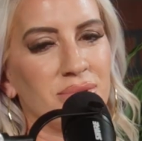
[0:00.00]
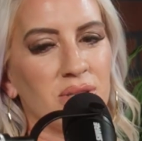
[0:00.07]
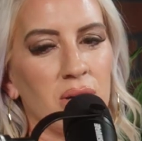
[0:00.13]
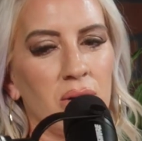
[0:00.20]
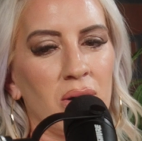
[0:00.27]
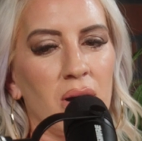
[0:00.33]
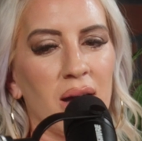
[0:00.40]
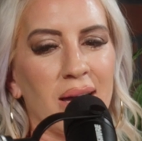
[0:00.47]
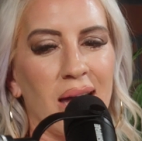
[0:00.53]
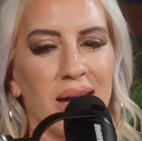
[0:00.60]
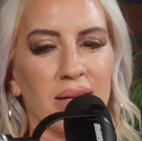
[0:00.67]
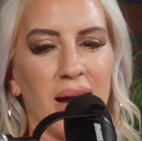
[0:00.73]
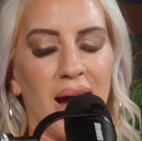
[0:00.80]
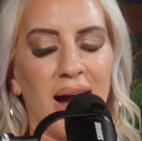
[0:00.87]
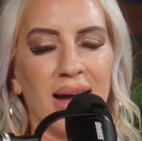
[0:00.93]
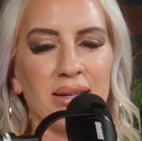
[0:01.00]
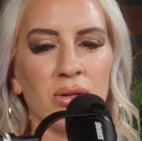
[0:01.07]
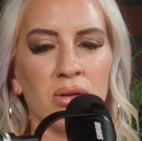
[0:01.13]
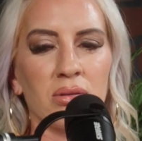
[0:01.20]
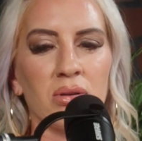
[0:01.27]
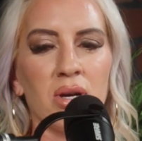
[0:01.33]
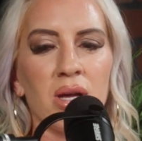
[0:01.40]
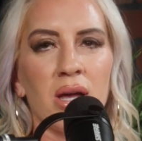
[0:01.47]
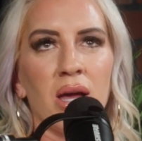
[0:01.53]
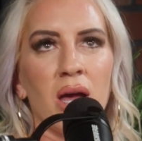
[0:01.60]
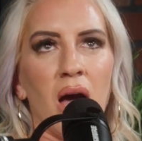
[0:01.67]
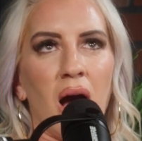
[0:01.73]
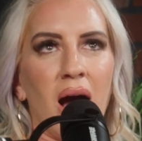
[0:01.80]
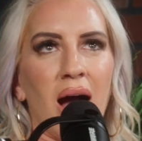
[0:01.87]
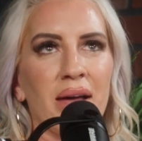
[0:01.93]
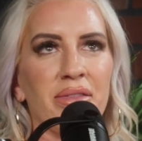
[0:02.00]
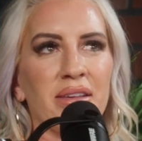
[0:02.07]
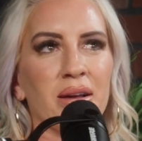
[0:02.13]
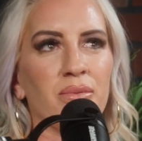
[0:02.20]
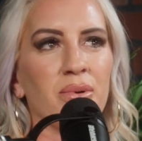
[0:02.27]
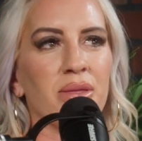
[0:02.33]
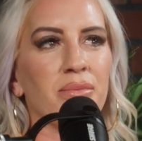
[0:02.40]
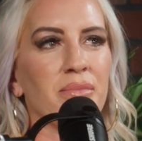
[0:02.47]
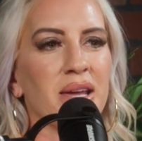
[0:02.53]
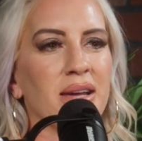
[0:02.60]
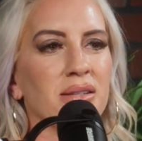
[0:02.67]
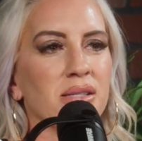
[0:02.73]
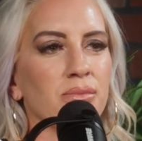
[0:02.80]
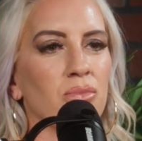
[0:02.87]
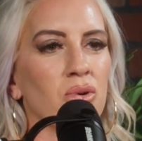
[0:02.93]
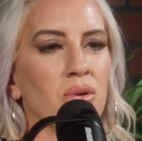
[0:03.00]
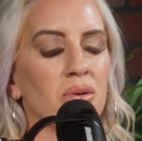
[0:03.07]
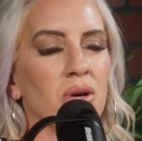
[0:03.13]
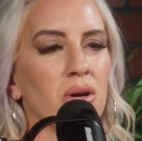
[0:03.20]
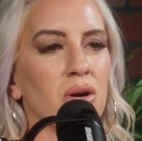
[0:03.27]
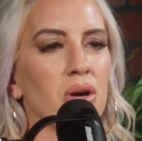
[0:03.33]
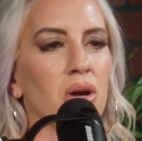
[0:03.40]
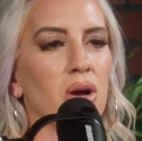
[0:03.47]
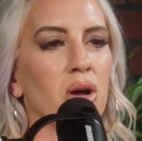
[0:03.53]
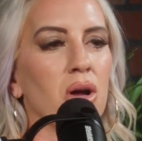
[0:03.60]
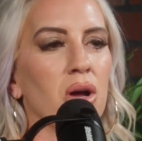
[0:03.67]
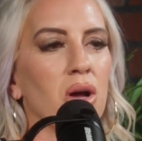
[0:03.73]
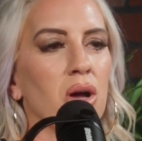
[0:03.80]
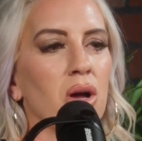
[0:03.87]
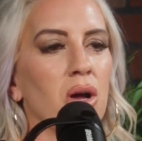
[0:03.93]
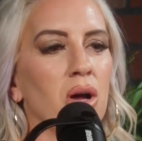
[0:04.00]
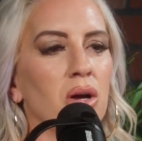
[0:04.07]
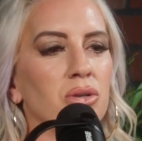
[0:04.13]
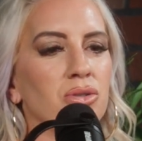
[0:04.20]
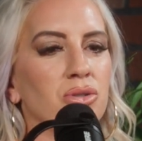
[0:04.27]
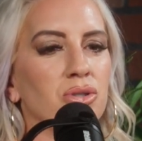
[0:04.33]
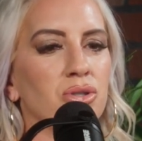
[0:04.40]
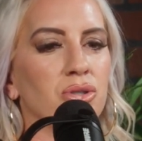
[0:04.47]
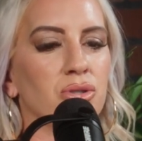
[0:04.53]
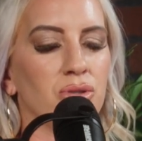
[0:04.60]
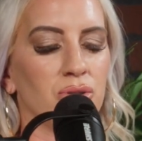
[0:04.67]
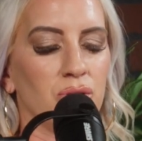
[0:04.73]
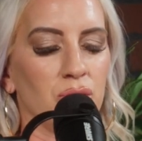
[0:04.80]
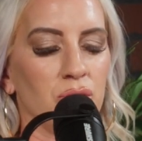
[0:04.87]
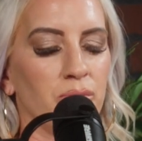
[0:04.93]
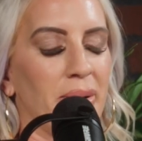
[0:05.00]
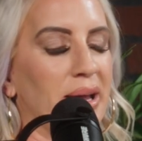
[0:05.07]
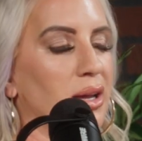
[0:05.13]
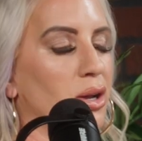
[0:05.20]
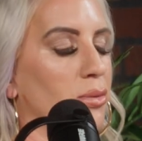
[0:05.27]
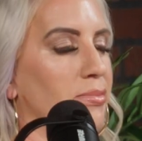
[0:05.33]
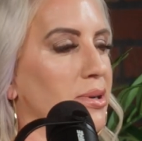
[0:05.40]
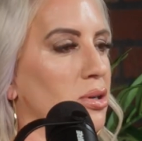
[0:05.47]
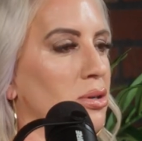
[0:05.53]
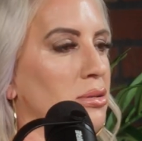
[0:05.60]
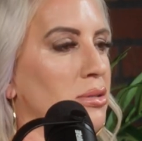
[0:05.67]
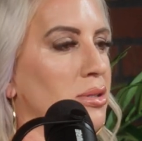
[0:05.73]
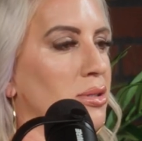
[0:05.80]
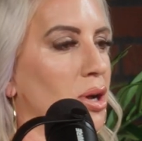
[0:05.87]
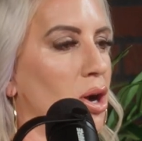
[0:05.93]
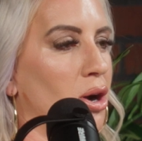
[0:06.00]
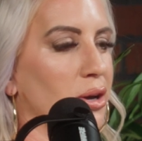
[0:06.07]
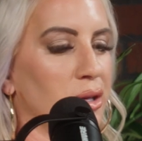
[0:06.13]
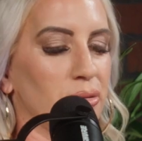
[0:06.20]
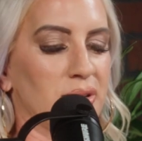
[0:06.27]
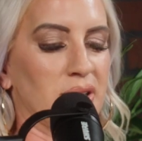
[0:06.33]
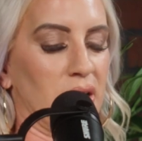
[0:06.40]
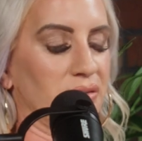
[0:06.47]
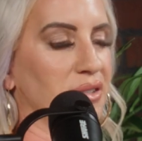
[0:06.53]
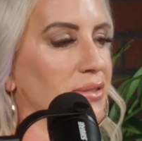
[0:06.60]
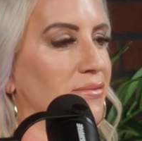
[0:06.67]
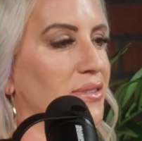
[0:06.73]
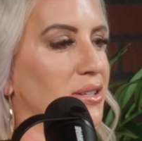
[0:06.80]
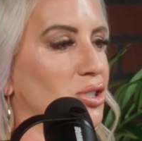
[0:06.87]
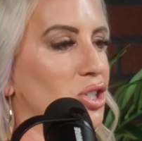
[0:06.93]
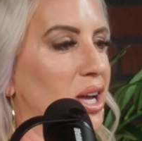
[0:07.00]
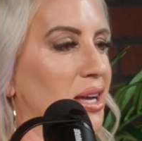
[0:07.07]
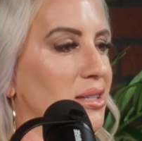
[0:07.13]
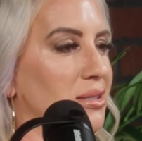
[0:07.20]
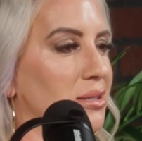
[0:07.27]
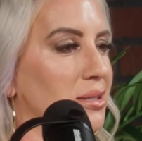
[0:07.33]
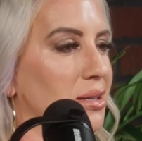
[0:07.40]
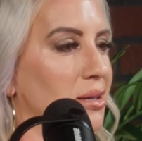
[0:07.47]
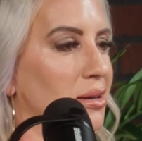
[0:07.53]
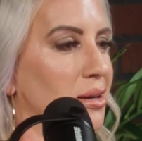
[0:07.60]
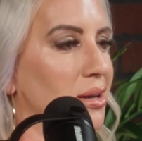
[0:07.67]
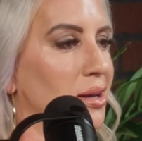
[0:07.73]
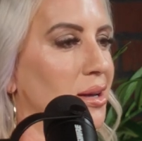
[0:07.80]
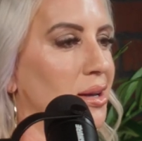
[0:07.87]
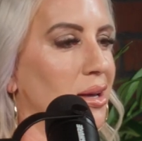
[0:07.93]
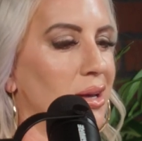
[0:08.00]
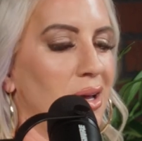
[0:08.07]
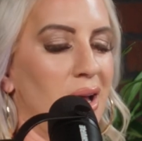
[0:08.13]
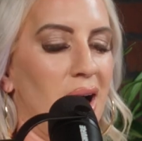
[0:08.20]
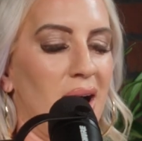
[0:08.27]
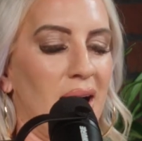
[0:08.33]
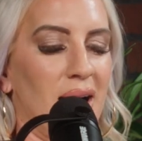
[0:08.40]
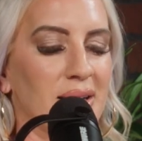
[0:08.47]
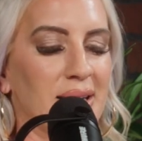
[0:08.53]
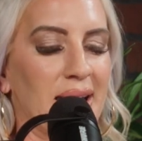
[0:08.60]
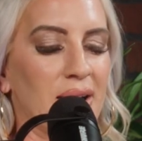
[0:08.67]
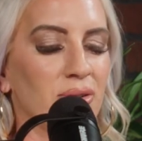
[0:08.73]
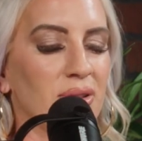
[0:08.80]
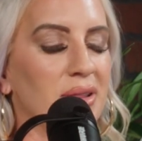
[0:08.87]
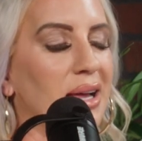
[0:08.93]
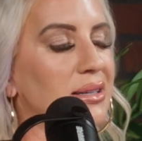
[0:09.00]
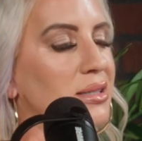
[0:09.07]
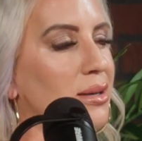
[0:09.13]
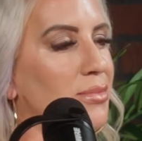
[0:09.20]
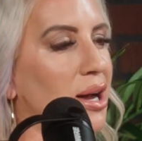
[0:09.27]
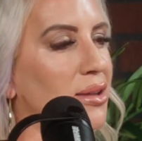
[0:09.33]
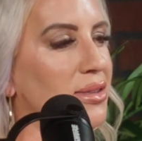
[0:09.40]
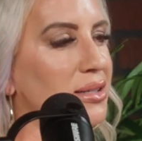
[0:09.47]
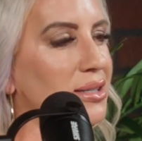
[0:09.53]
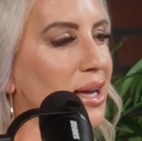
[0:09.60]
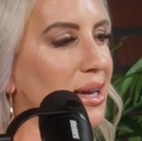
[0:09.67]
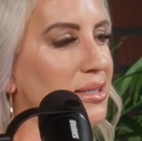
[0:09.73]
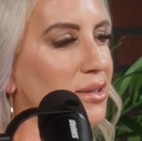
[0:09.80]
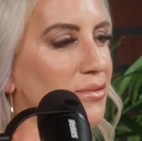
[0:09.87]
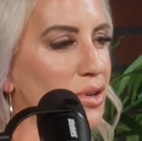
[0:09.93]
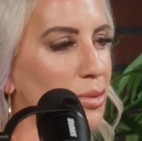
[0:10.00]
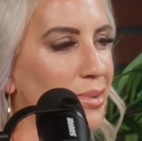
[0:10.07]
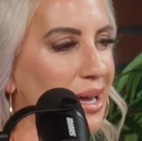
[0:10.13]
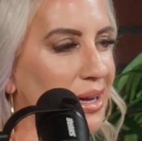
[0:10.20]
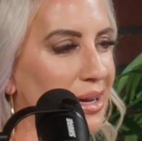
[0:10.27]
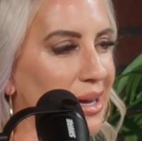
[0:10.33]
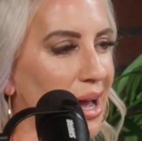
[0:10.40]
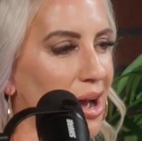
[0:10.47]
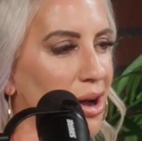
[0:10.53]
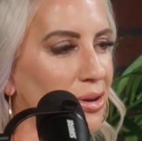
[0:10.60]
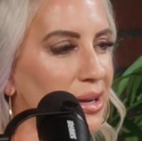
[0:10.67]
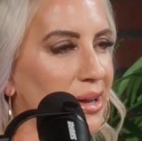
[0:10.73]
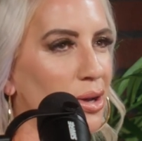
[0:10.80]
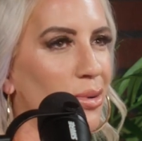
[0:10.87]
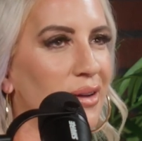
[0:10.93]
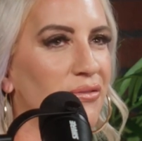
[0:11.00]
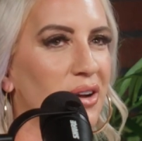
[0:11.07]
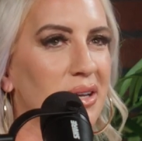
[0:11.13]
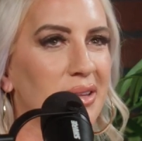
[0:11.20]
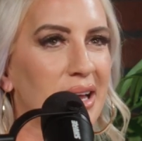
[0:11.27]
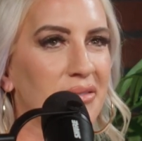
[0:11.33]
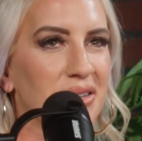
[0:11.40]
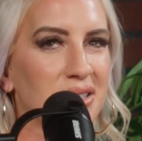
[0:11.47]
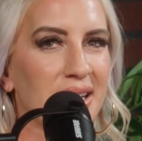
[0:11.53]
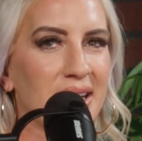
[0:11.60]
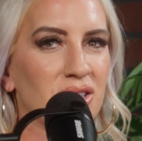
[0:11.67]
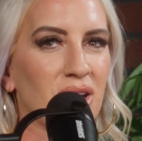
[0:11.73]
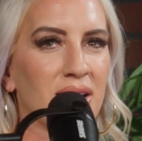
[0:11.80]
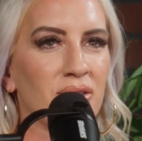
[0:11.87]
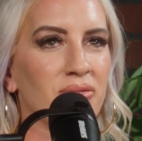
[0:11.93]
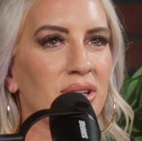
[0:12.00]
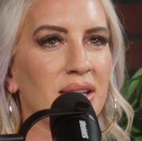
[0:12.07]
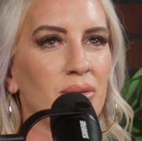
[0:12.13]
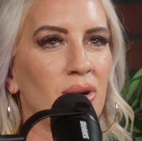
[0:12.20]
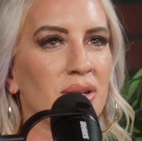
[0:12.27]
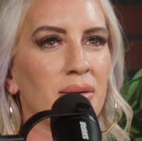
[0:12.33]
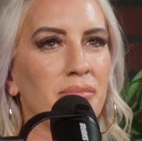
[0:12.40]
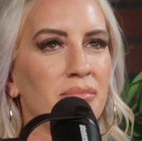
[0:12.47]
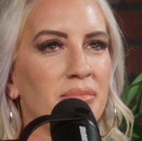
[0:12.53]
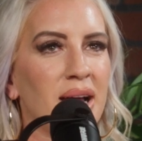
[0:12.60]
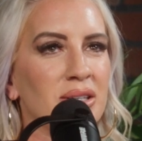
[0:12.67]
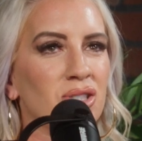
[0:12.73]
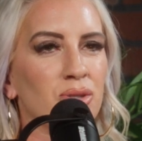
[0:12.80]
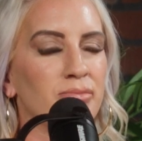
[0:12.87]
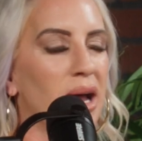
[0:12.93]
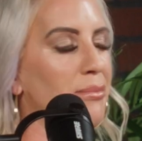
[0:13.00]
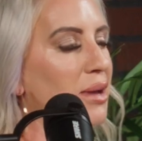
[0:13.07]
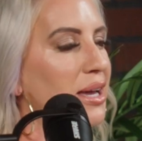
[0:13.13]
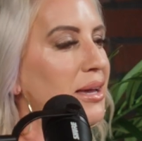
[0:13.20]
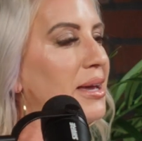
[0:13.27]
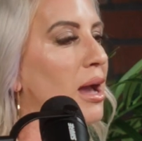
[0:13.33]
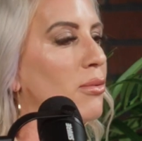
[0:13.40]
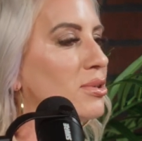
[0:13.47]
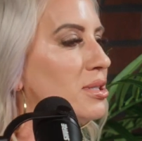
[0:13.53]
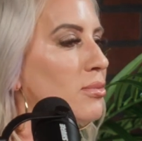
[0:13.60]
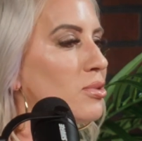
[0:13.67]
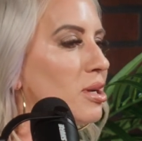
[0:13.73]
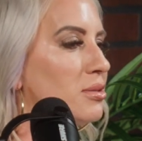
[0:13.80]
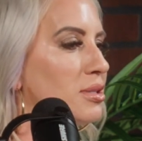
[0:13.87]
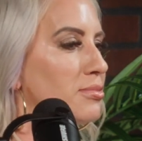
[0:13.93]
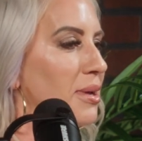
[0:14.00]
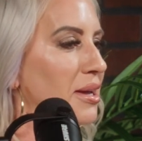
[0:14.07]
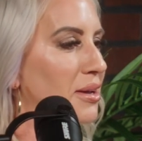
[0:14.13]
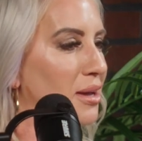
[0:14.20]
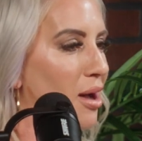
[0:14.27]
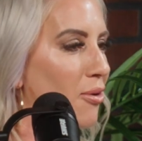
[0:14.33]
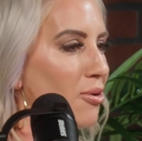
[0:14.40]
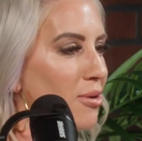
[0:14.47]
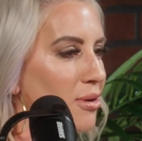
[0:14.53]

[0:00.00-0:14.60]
So again, I think with me, it's more, do you pay your bills? Are you self-sufficient? I care less about the size of your bank account. And quite frankly, at this age, I don't really want to mesh my bank account with someone else's bank account.